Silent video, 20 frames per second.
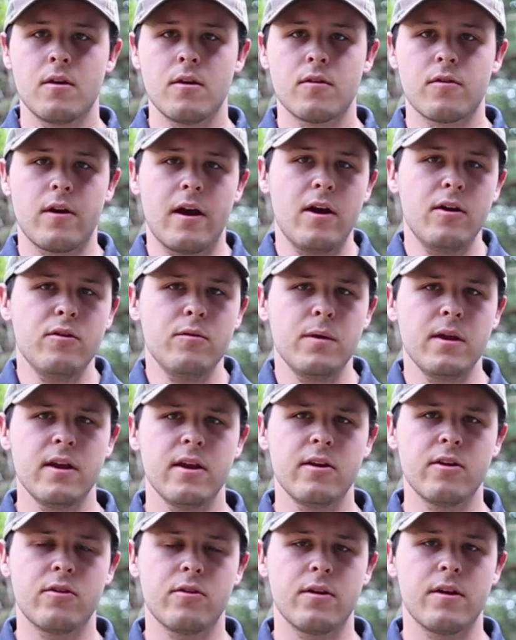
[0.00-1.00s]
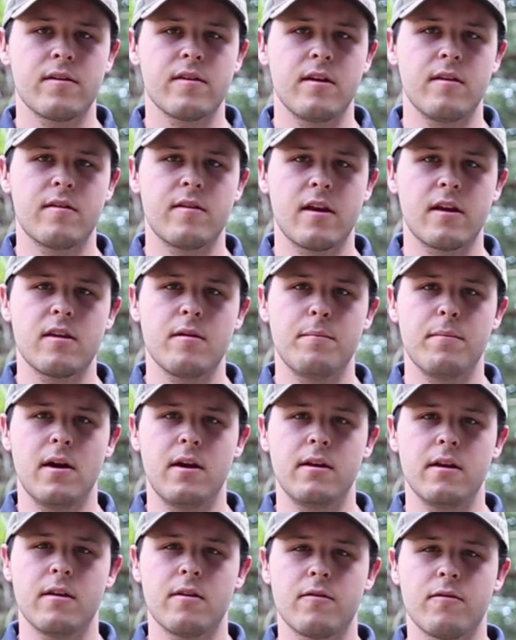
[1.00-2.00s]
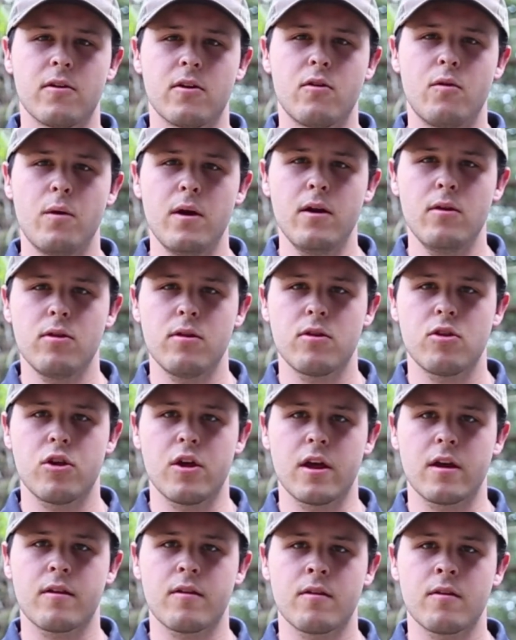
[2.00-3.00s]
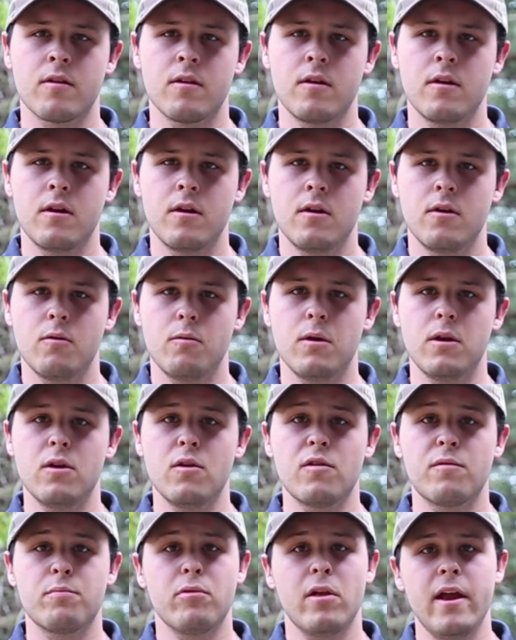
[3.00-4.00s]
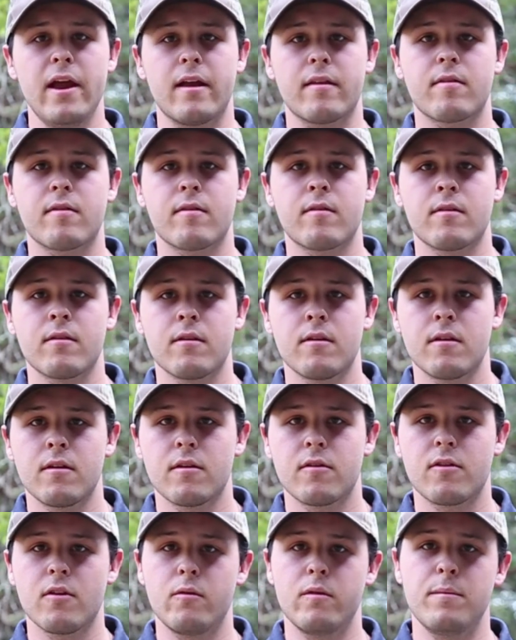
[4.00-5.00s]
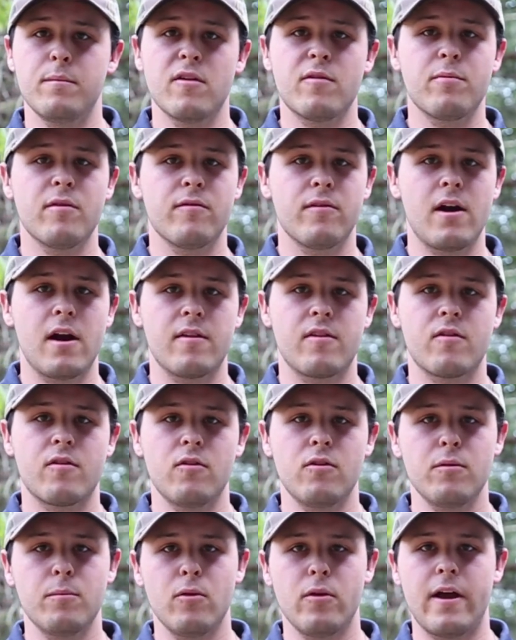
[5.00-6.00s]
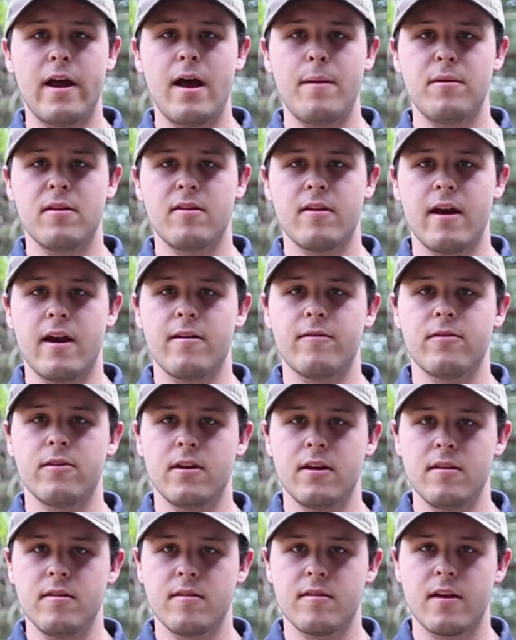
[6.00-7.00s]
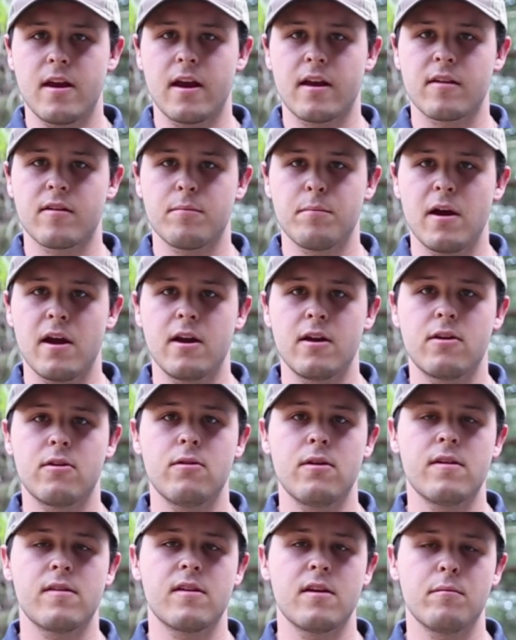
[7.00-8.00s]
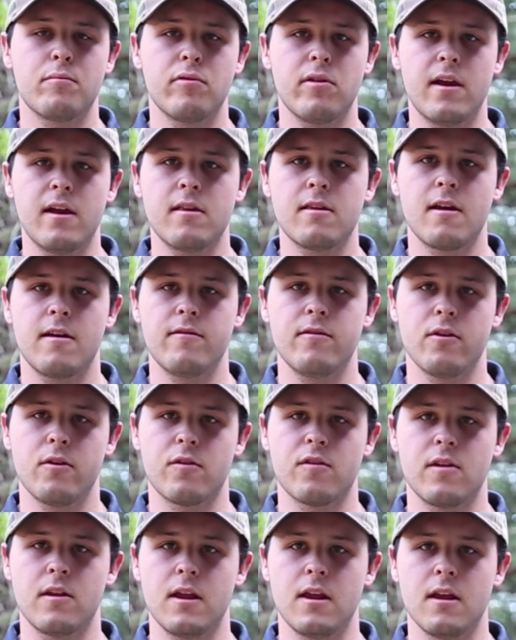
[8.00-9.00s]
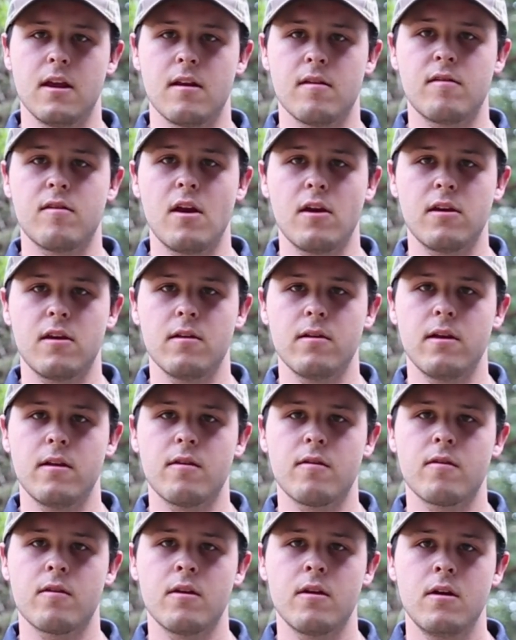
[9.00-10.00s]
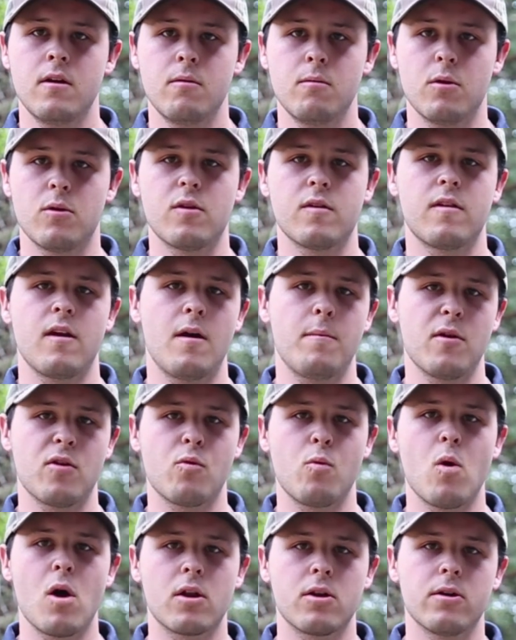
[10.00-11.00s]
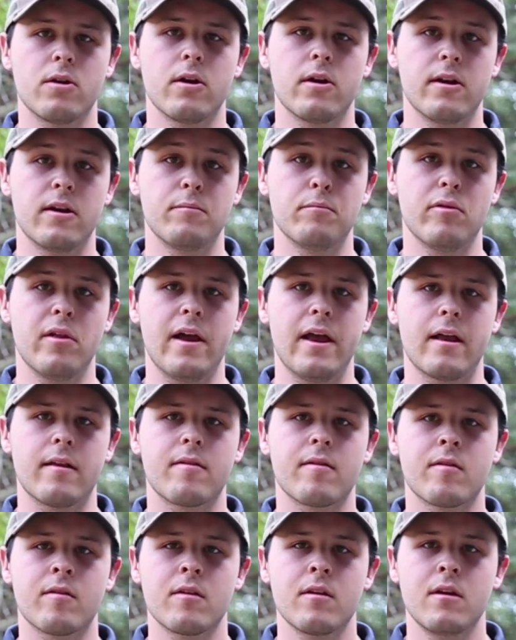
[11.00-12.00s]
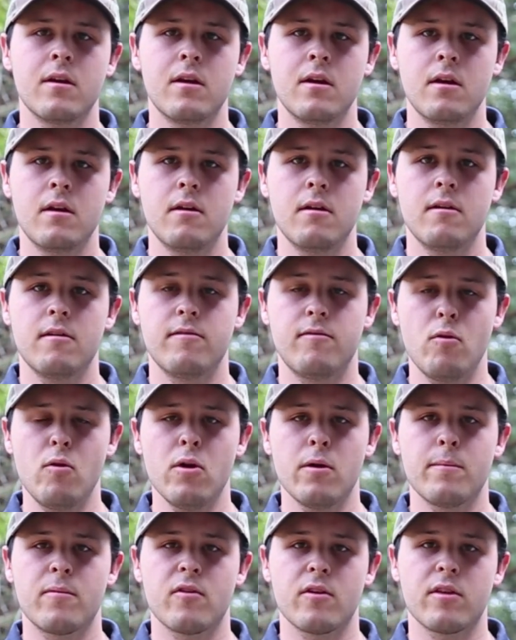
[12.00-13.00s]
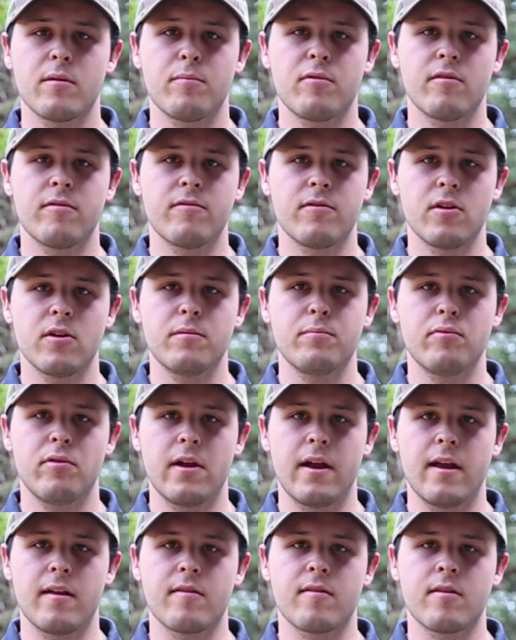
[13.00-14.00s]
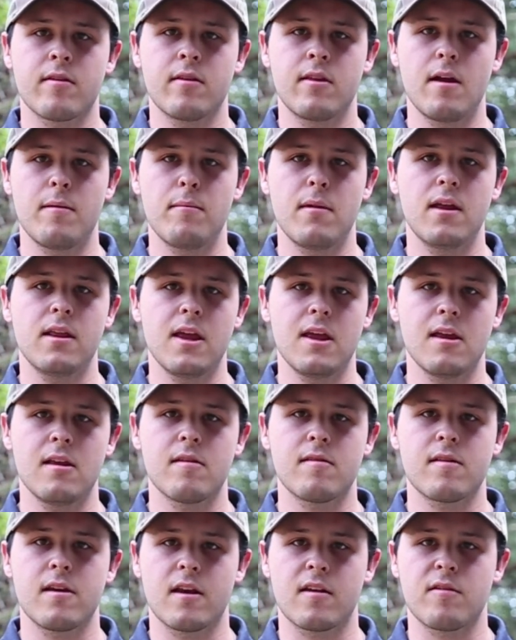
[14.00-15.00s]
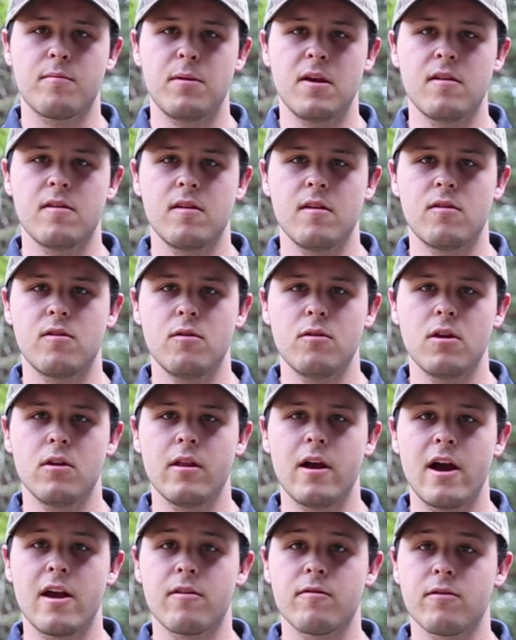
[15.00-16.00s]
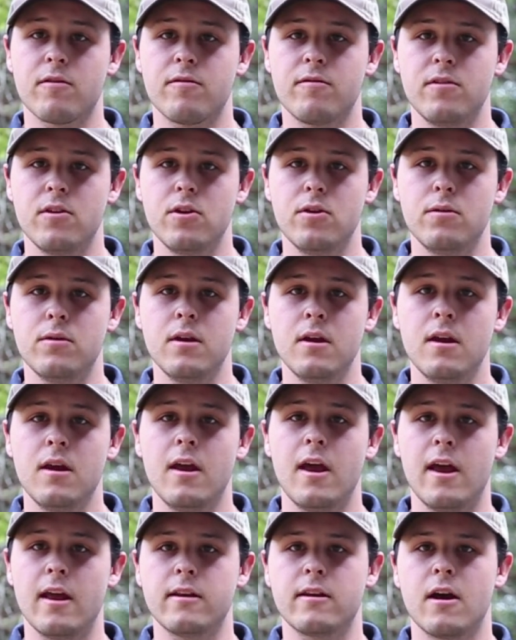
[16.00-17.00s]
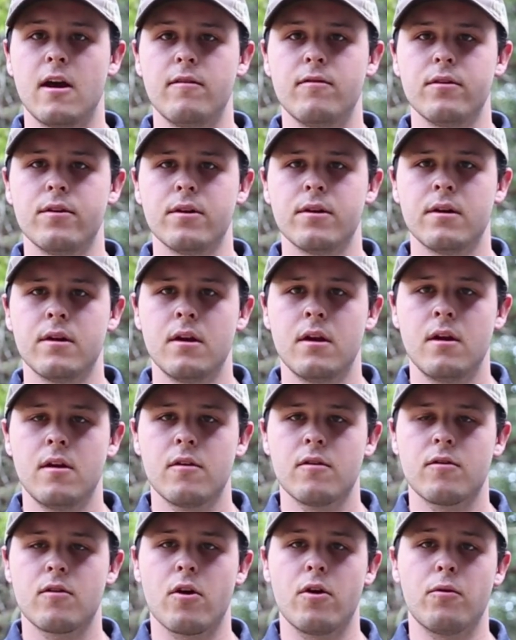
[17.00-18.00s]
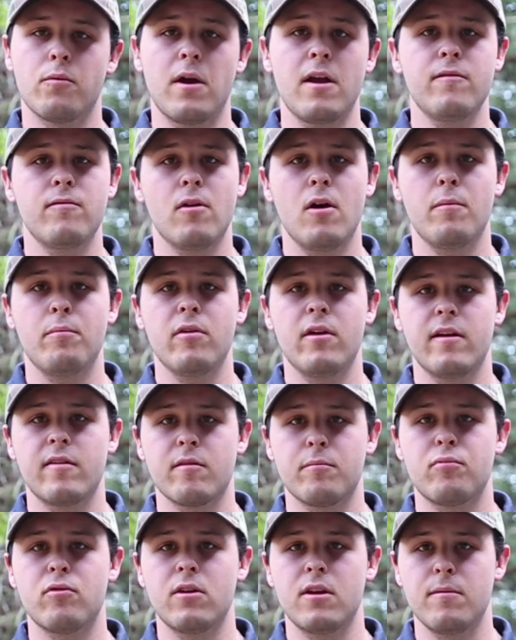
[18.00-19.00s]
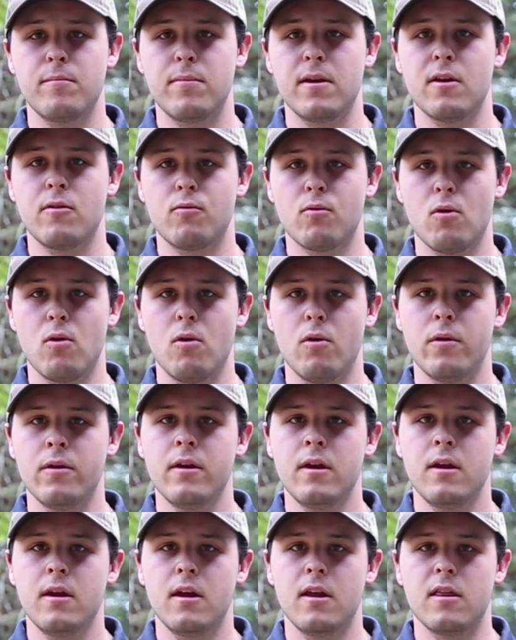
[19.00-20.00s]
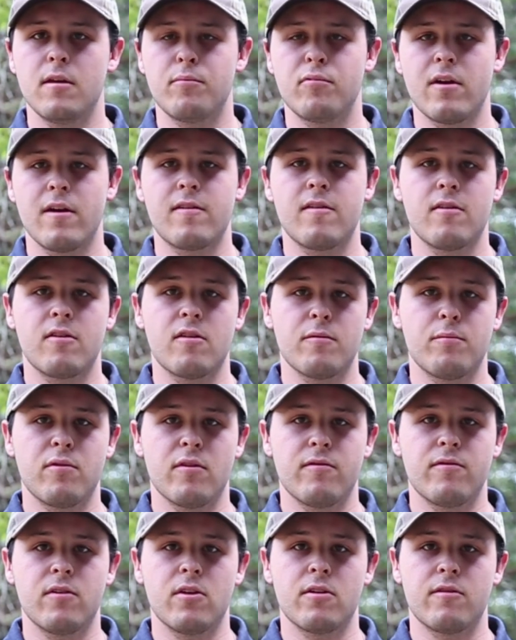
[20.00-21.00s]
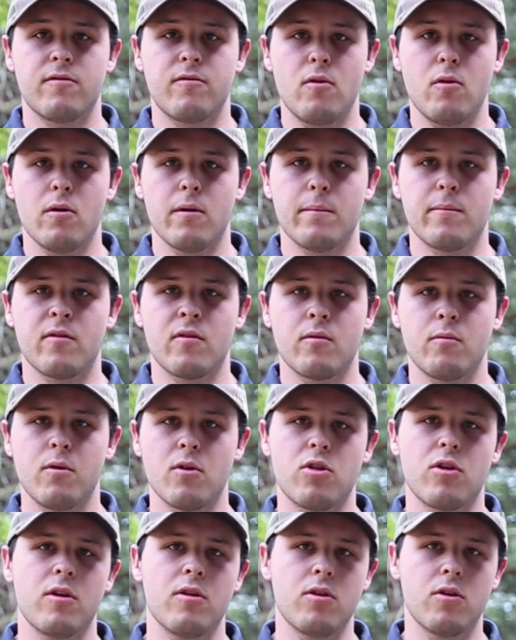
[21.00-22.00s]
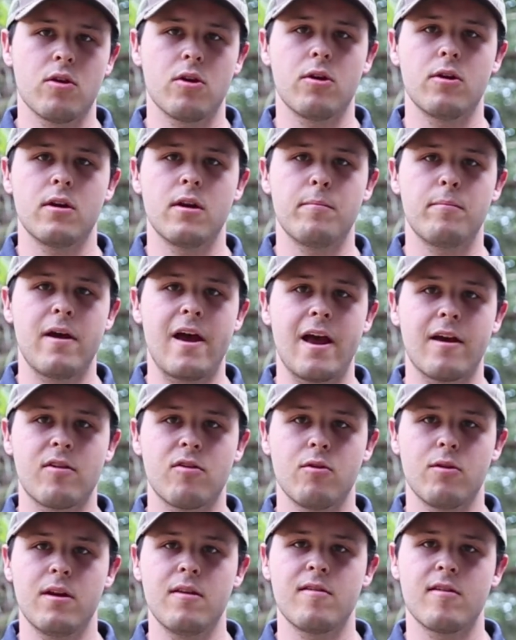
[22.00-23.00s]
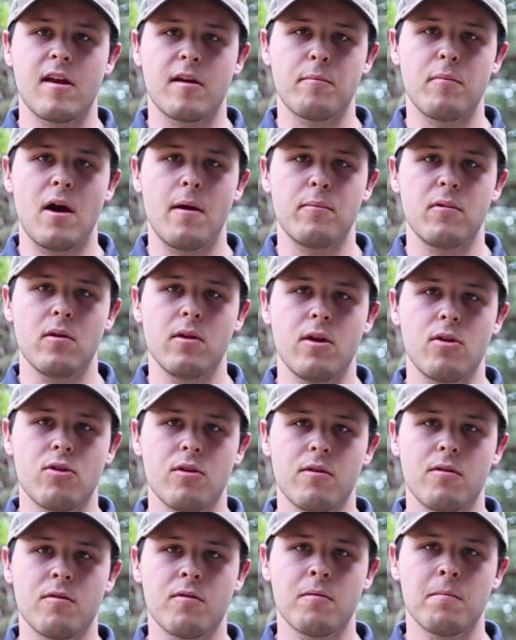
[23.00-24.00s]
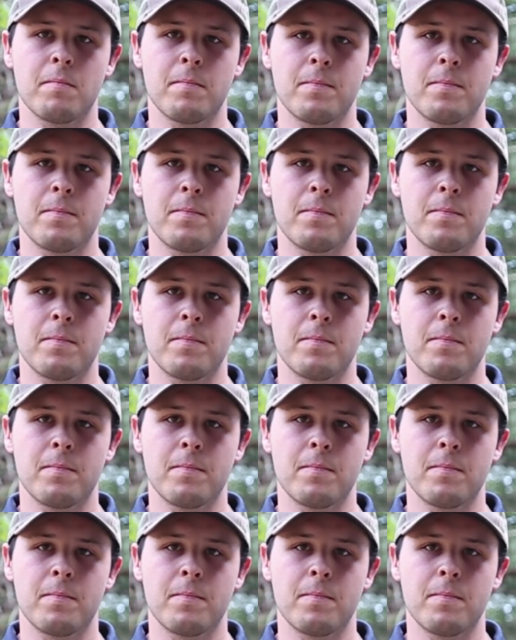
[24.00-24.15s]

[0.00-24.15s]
So how do we increase insect abundance for quail chicks? We use plants. So we must provide suitable habitat for insects by increasing plant diversity and succulence, which is how much water are in plants. Forbs are the preferred plants that many insect species utilize for food and cover. So rainfall plays a pretty big role in the presence of preferred forbs, which in turn impacts your insect populations.